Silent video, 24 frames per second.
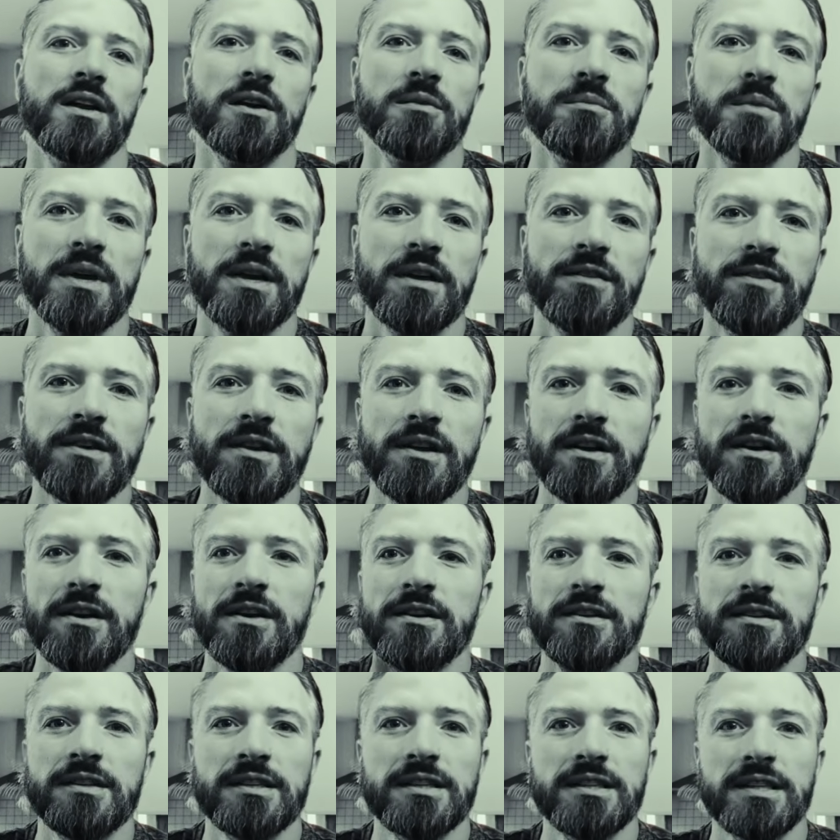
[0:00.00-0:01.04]
make
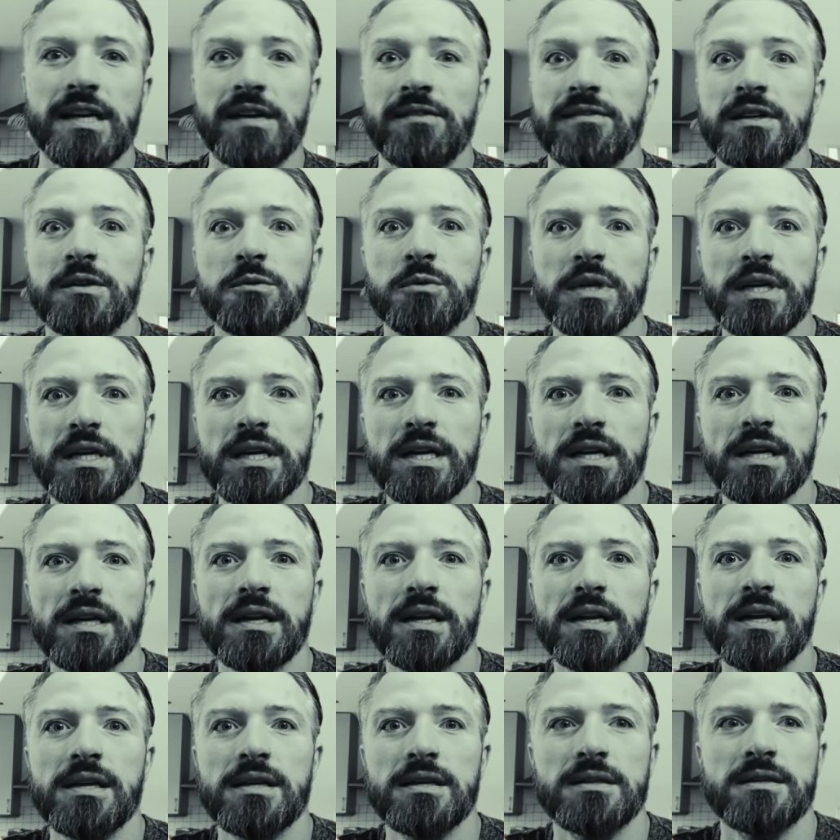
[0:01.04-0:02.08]
videos every week at
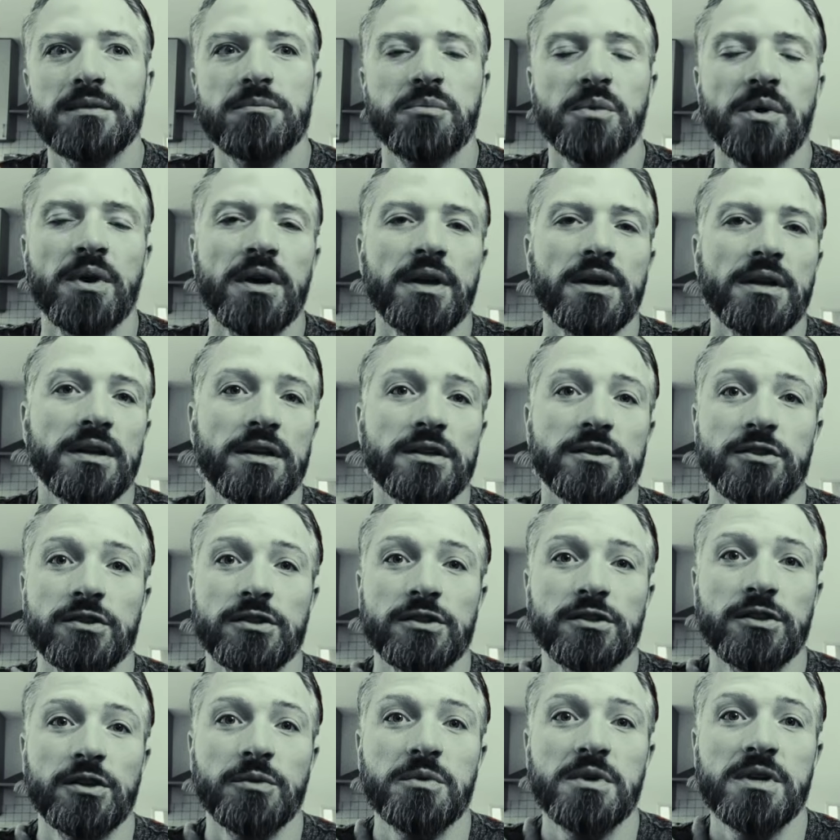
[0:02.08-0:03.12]
least, but there's
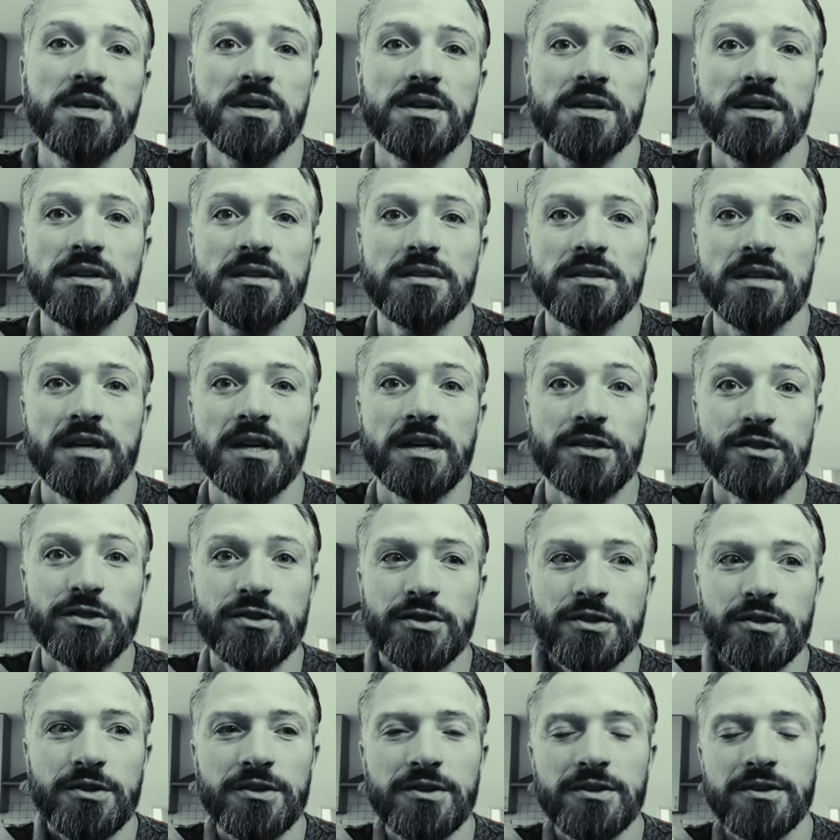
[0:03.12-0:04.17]
just so many things I
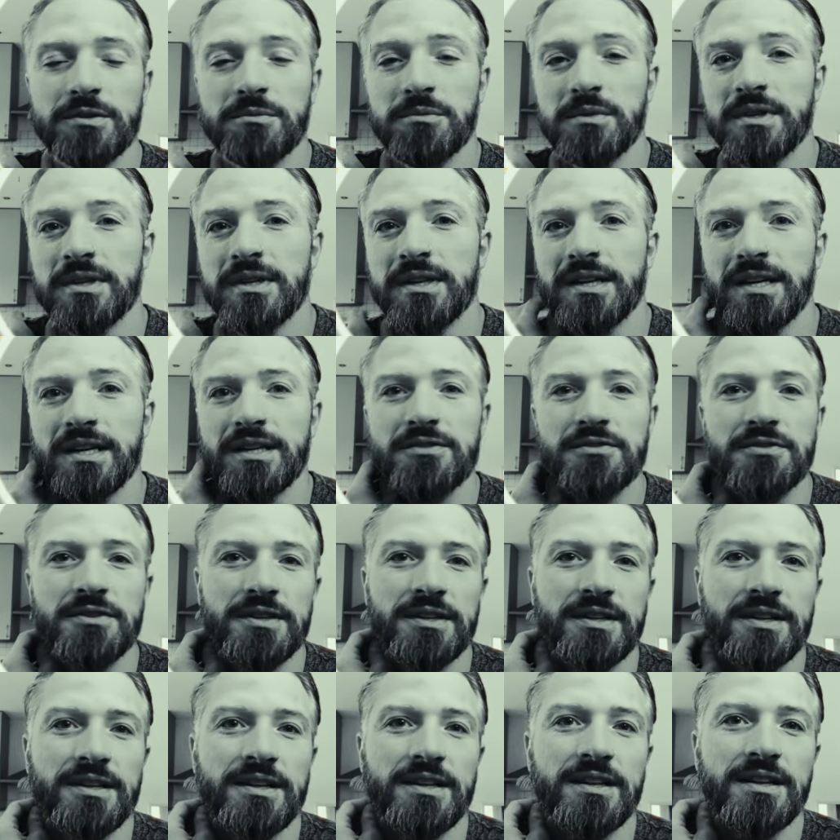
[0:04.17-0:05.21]
do in my life,
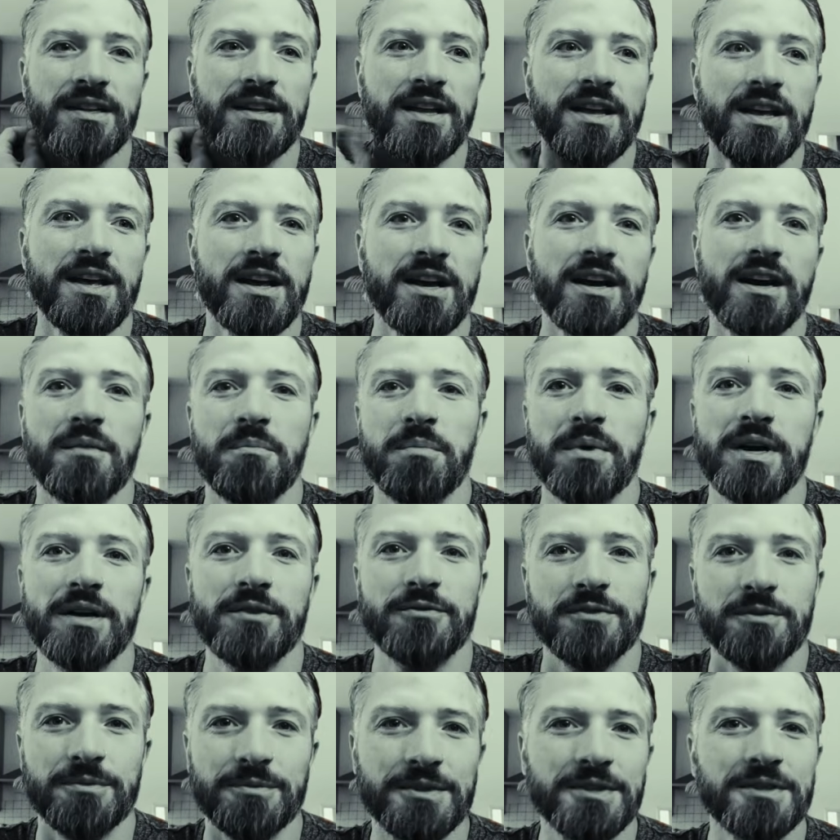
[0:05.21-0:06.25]
and apart
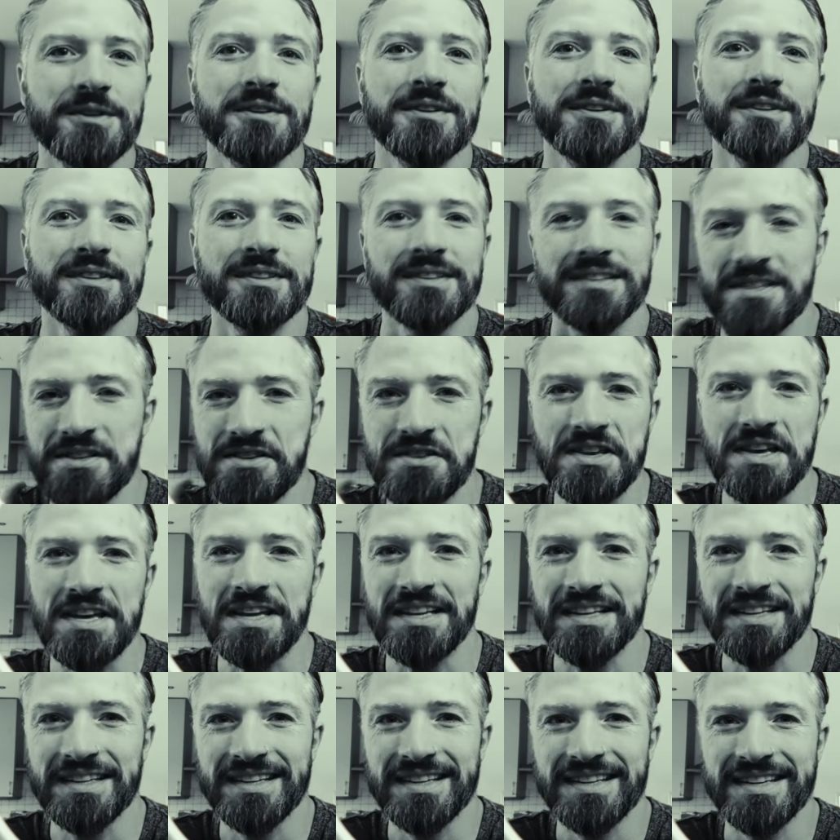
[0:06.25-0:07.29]
from doing
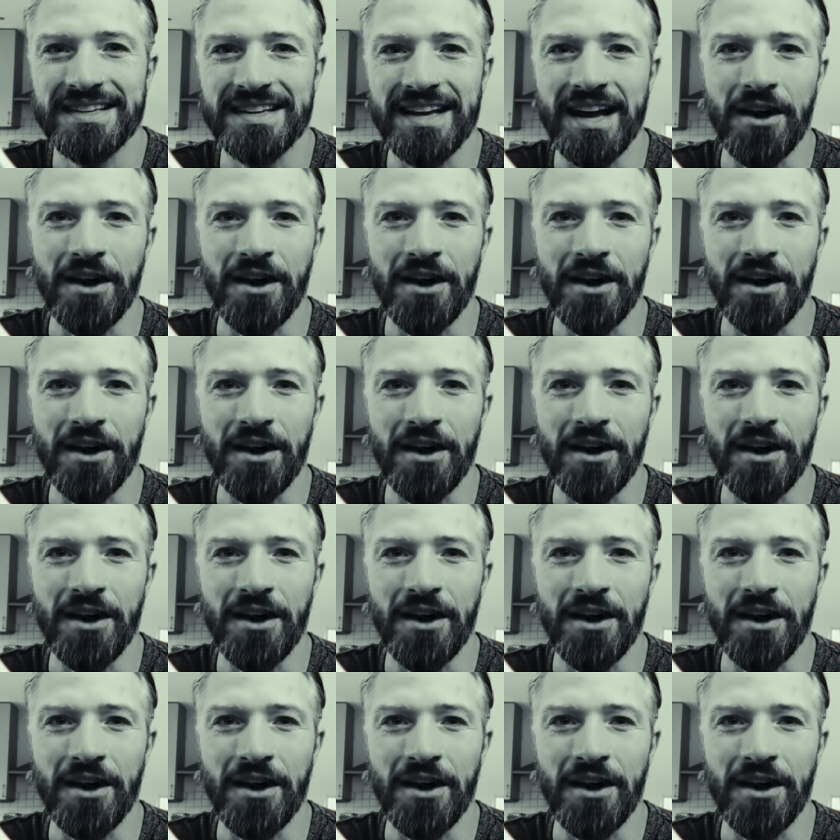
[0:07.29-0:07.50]
things,